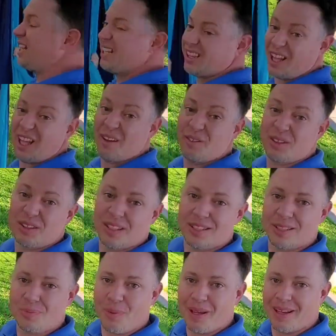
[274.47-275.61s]
he loves to
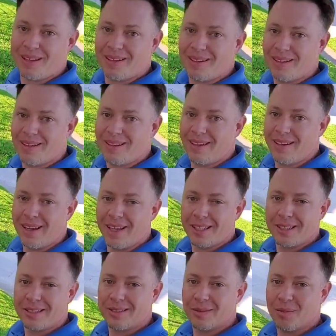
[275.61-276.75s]
spin
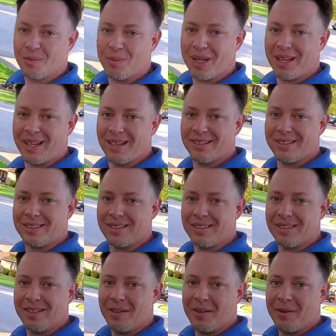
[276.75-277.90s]
is because
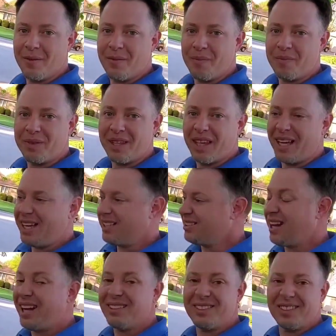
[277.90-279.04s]
he's
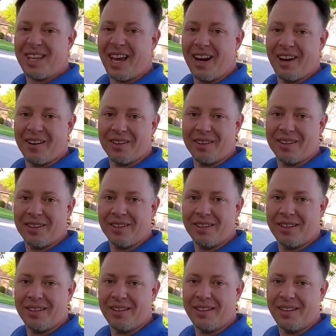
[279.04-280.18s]
not scared.
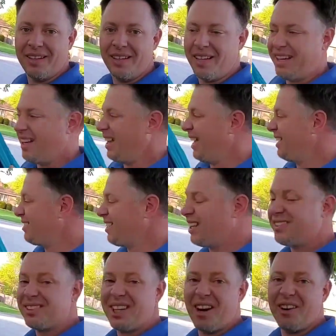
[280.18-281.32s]
He's
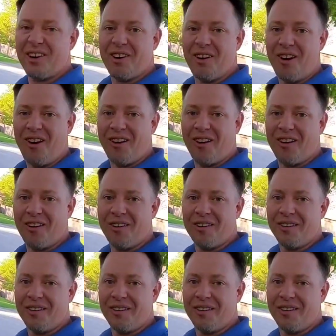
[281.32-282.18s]
not scared at all.